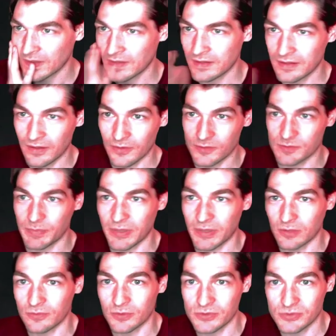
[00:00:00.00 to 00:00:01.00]
Now there's
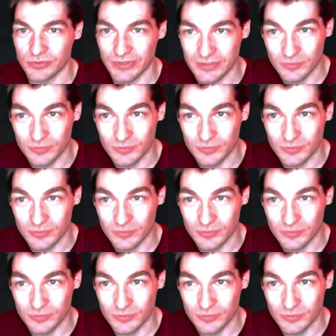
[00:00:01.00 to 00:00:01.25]
Baleful Strix,